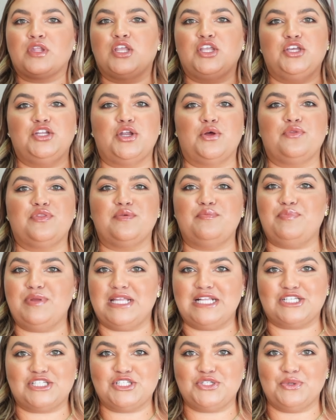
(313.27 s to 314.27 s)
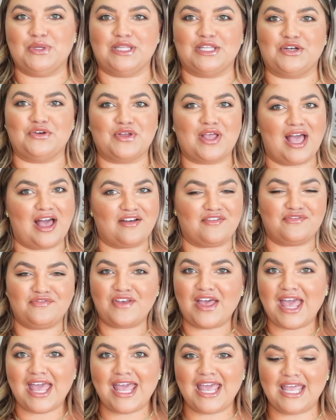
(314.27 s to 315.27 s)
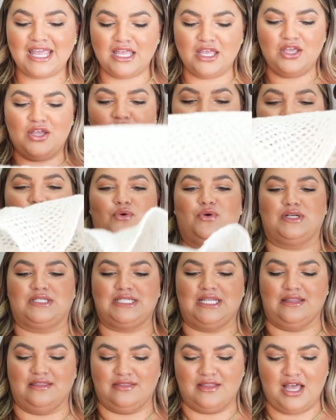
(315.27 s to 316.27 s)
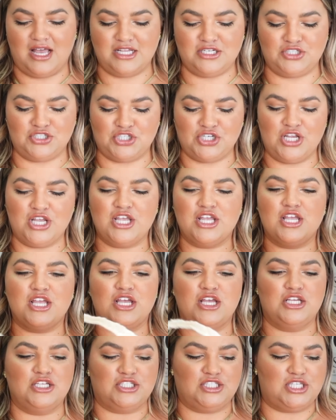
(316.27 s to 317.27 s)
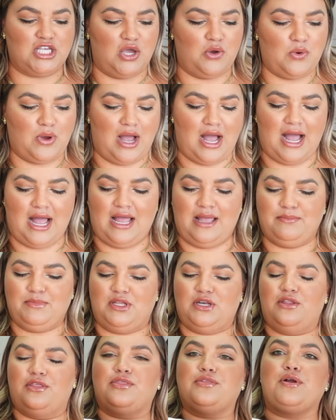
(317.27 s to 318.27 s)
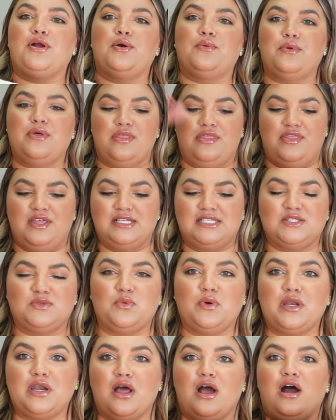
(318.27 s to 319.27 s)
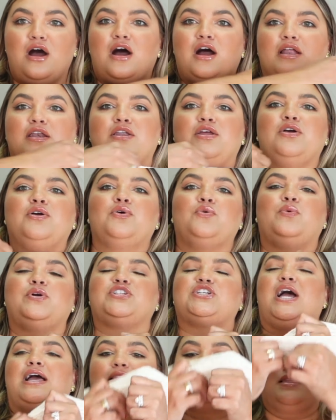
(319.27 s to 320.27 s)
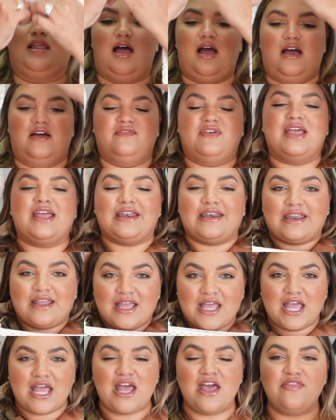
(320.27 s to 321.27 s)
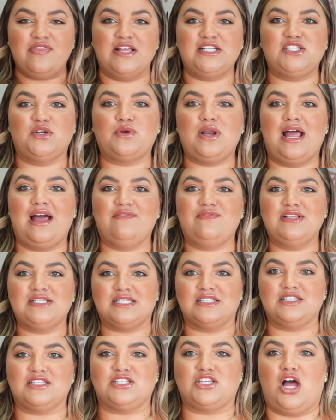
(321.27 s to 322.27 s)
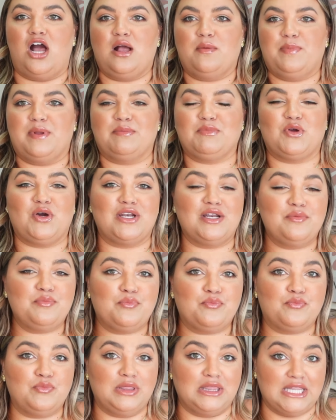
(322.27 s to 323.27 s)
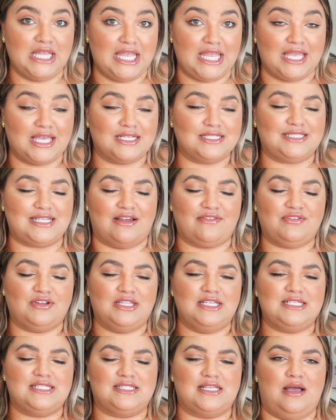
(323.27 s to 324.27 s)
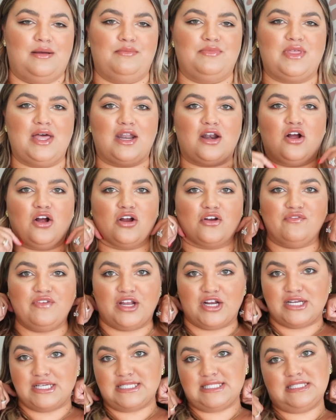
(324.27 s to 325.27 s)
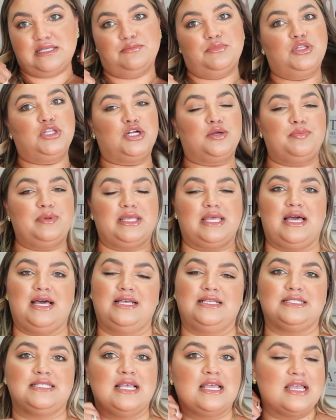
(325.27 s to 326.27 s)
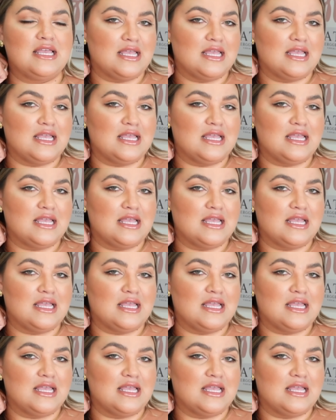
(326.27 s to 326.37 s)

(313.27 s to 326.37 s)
you know, the beach to a little cafe or to lunch. So I'm gonna throw this one on, which I love. And they don't have this in stock, but I'm gonna link definitely some that are very similar because